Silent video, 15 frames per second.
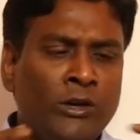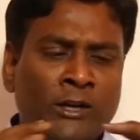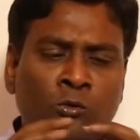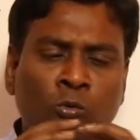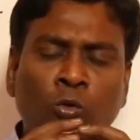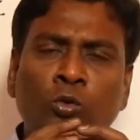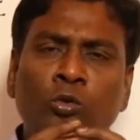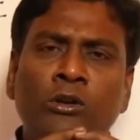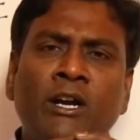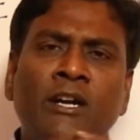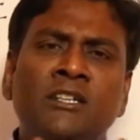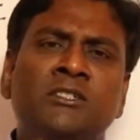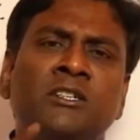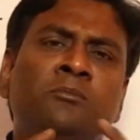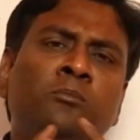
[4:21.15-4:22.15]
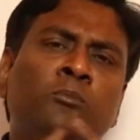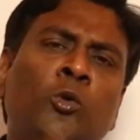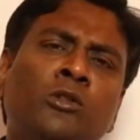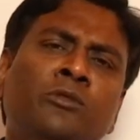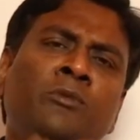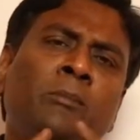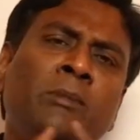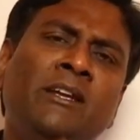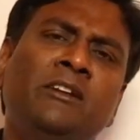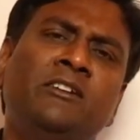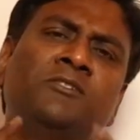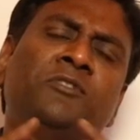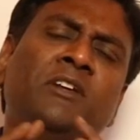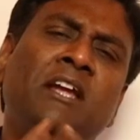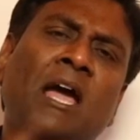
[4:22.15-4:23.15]
at no load condition, both will be,
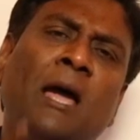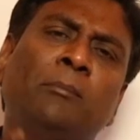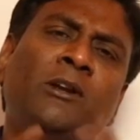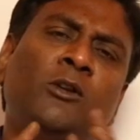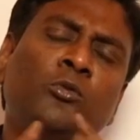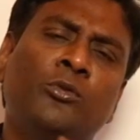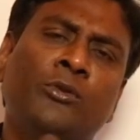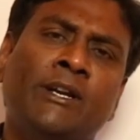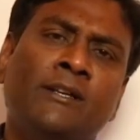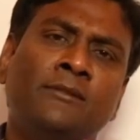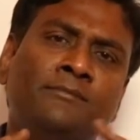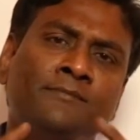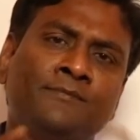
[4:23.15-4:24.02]
it's very happy to rotate.